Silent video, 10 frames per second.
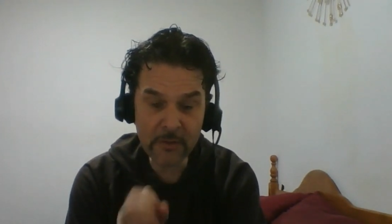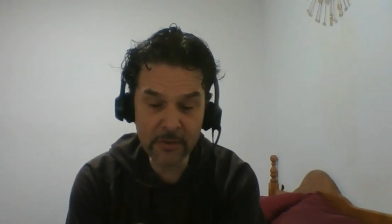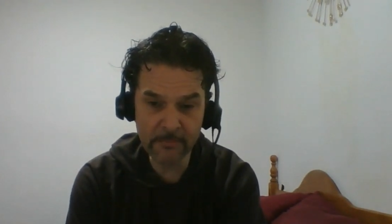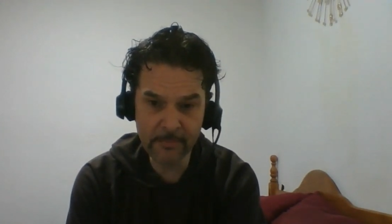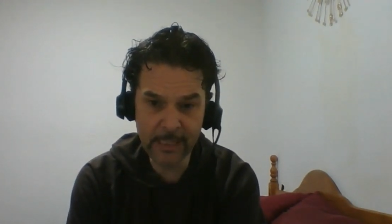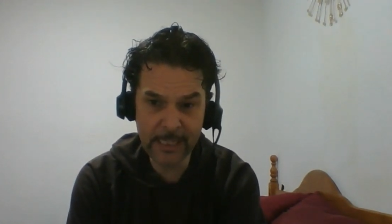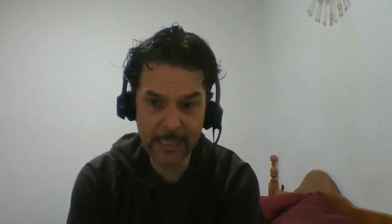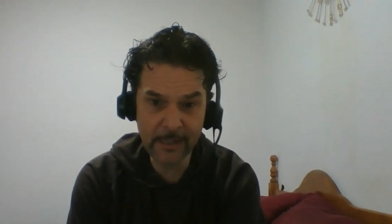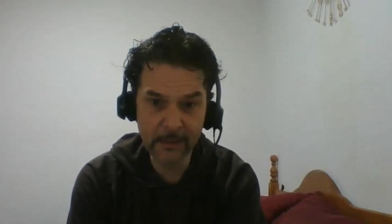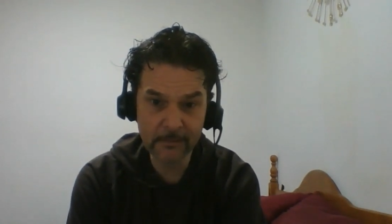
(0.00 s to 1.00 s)
To
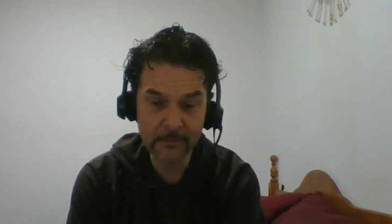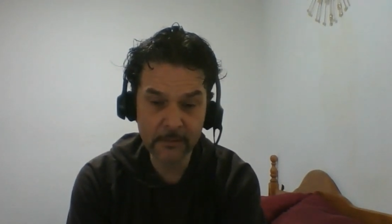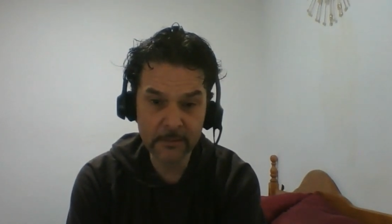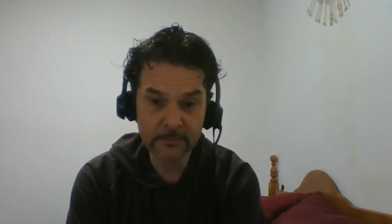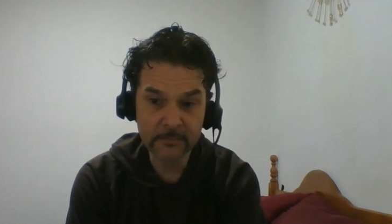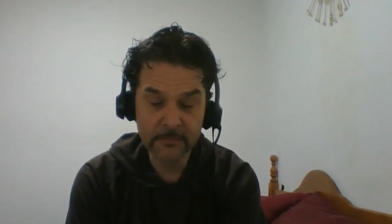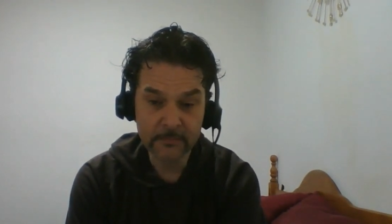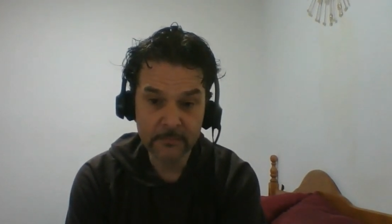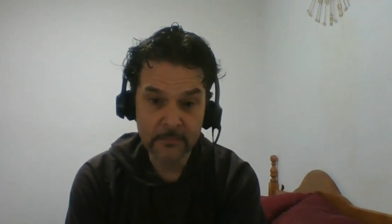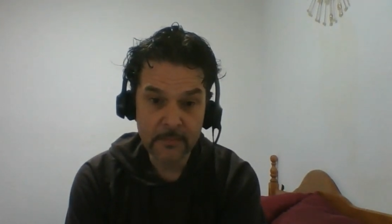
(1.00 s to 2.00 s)
me,
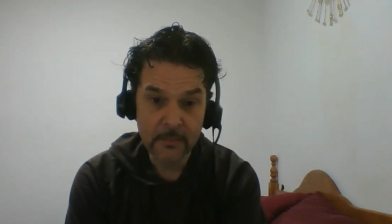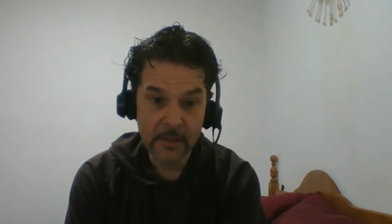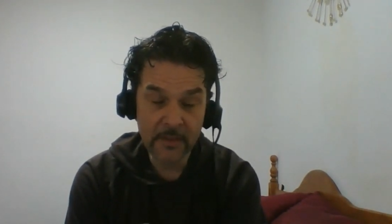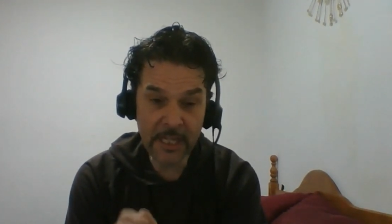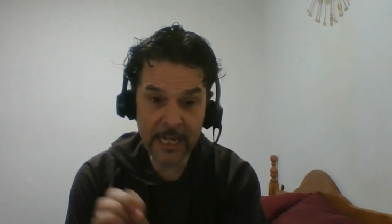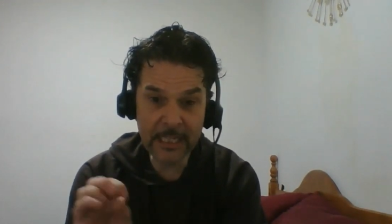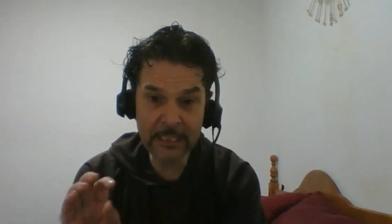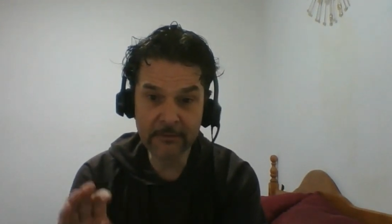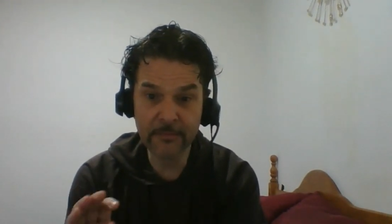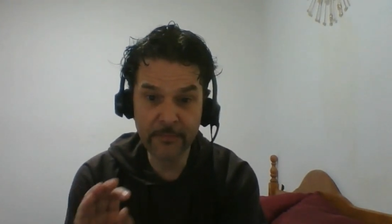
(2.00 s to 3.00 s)
the
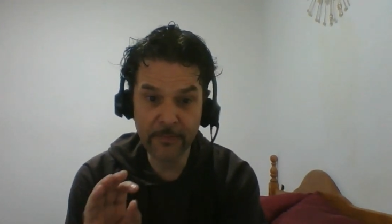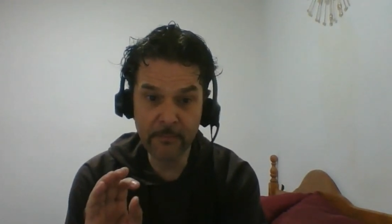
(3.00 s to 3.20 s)
idea of